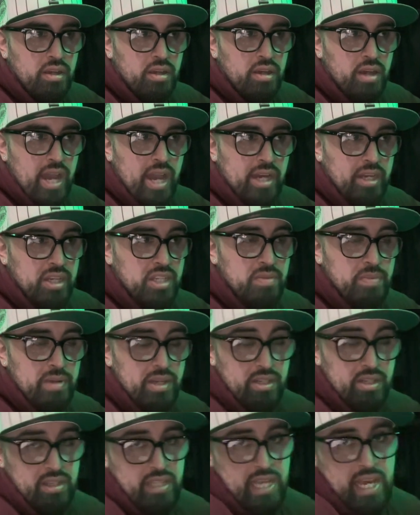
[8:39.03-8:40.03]
I could
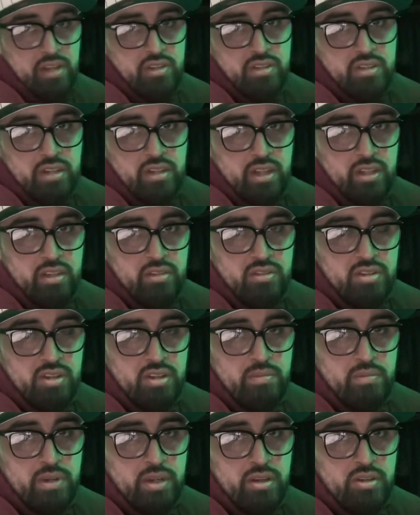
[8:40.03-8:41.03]
spend $1,000 on
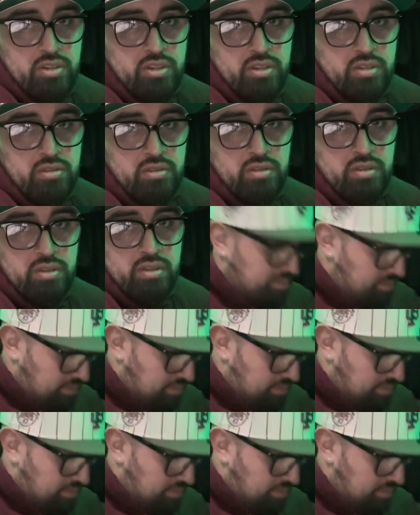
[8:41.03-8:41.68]
a pair of shoes.